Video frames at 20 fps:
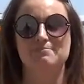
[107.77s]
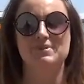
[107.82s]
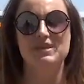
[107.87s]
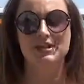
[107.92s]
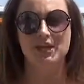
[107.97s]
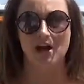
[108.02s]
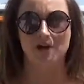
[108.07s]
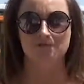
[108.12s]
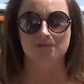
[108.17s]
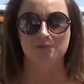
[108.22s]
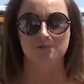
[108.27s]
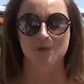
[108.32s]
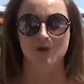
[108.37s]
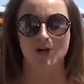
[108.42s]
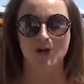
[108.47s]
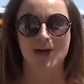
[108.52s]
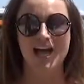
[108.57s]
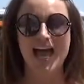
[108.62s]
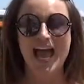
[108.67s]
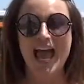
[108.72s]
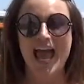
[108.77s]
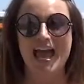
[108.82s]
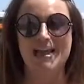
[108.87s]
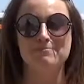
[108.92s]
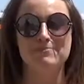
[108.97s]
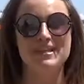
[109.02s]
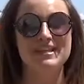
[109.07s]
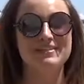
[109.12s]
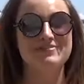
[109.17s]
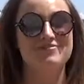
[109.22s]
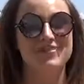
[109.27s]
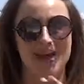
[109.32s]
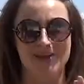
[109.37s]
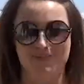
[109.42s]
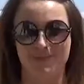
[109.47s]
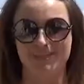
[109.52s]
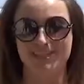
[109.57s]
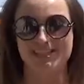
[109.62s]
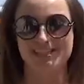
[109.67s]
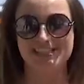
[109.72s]
be comfortable, and be
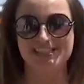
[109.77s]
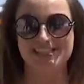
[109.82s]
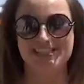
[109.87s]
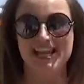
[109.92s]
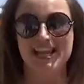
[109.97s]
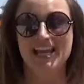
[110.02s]
fabulous.